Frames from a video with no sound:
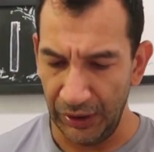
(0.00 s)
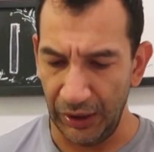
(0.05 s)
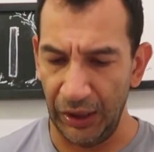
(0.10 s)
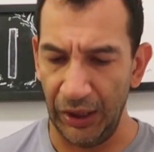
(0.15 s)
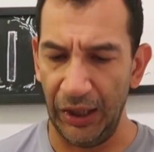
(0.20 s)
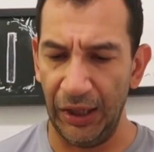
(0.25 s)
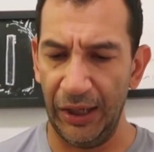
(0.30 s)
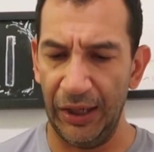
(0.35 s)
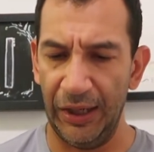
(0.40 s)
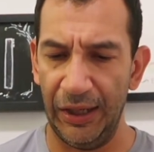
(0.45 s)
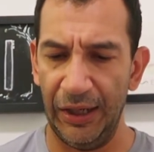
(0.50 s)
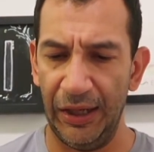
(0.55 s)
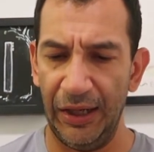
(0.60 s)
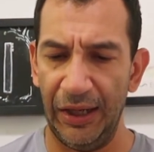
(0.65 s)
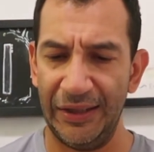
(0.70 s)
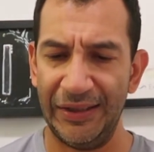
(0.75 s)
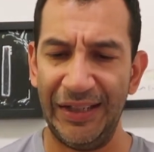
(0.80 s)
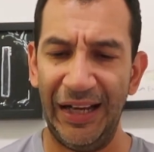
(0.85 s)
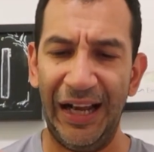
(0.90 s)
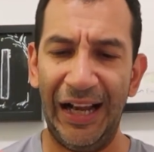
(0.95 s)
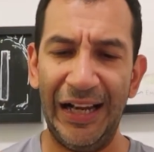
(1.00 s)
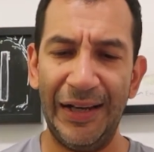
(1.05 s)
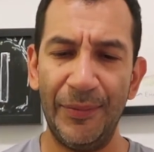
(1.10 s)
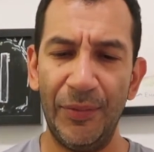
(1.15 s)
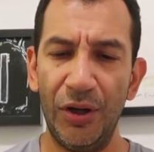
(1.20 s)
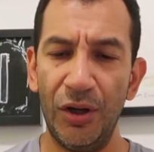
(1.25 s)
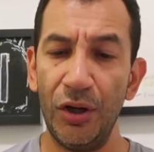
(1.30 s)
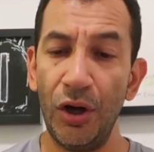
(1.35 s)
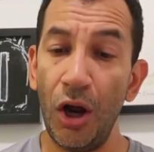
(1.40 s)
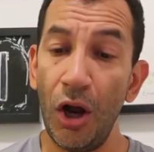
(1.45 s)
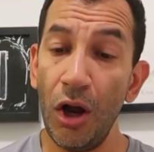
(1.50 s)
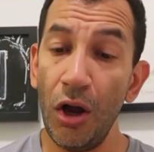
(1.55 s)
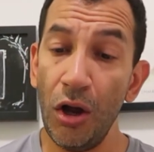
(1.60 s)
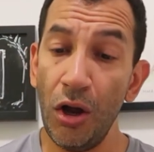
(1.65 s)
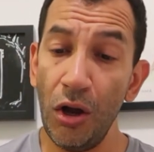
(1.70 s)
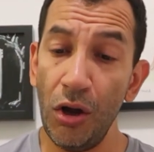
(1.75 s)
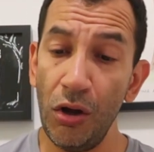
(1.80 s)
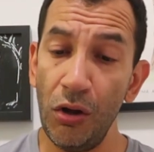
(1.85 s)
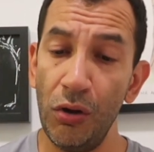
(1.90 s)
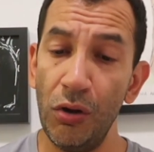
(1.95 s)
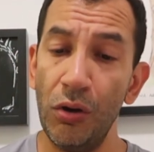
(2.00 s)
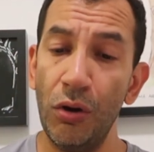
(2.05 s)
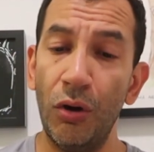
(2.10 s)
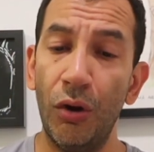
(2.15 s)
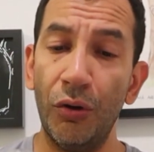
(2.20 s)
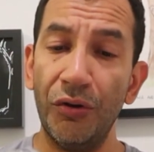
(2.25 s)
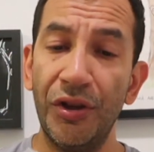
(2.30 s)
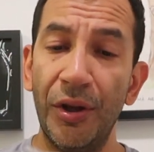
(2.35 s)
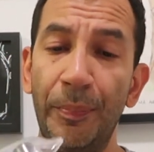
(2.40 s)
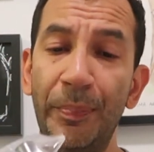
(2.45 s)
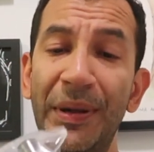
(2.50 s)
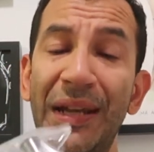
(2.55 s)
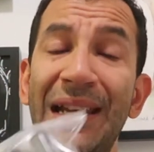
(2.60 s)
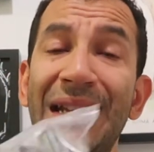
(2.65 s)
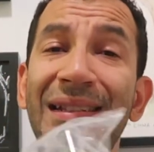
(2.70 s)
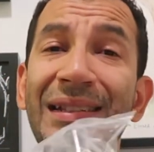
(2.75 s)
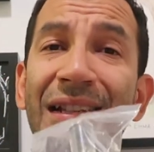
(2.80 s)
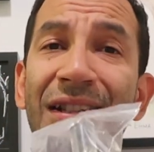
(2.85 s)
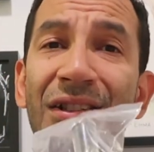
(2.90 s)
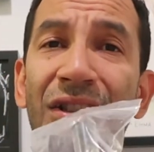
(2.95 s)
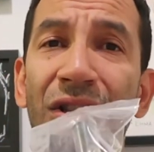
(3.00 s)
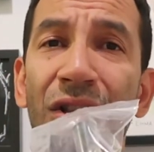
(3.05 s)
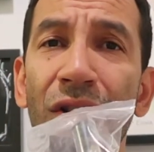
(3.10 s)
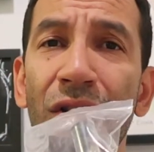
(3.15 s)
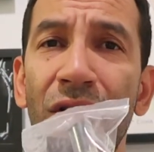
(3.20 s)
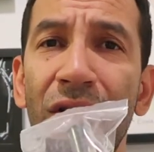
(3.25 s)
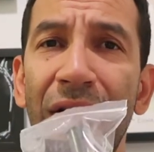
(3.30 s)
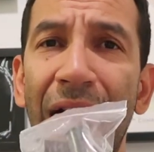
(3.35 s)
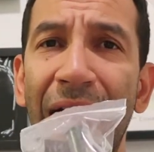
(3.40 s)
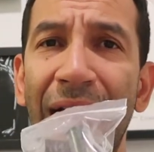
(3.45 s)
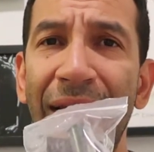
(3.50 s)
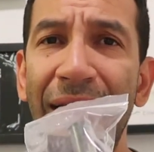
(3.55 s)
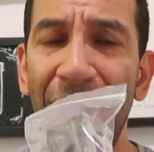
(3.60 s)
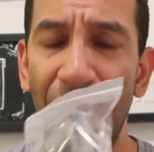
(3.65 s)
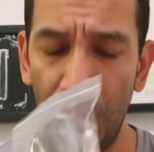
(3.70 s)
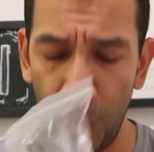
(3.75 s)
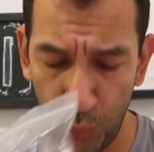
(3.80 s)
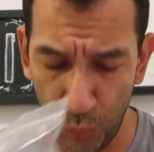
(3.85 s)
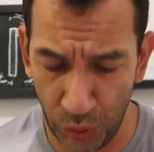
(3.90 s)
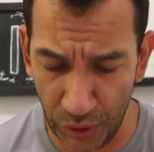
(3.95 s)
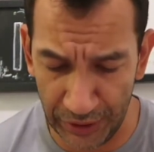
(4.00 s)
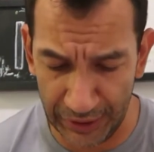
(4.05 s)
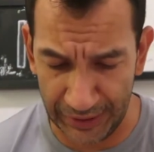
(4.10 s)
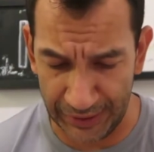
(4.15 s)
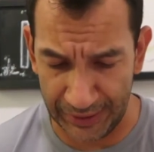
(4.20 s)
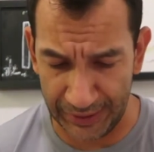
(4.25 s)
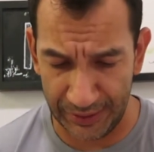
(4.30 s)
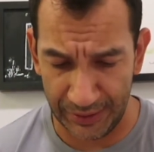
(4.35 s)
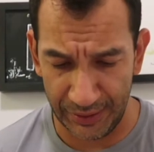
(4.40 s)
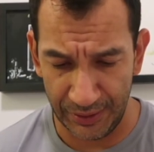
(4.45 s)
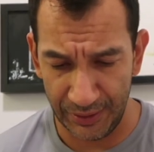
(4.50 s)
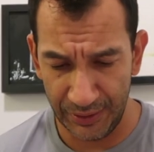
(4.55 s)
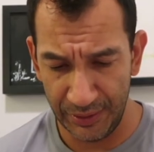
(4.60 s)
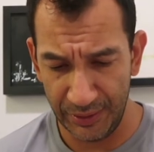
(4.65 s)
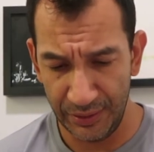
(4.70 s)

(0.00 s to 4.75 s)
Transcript: A timer. Oh, the pieces look like they're wooden.